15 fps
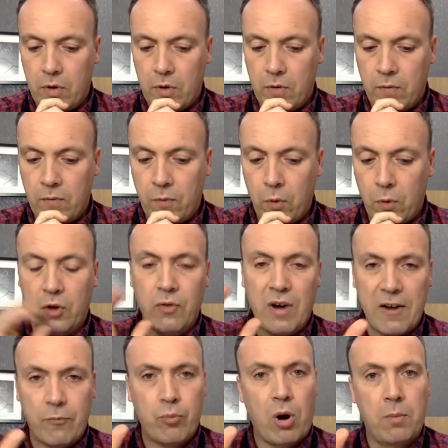For the
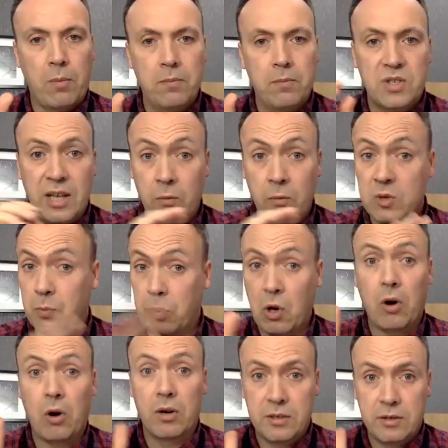graph problems, that was
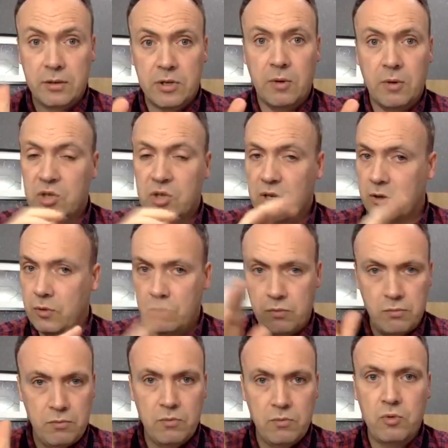blocked. So it was
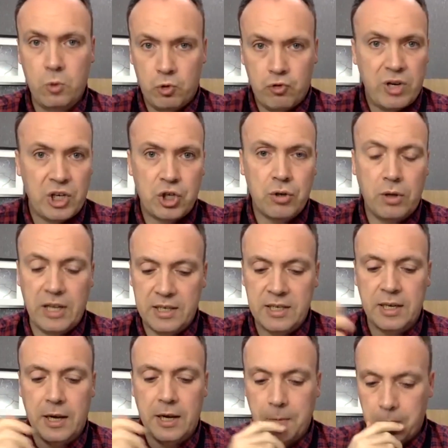traditional, let's say.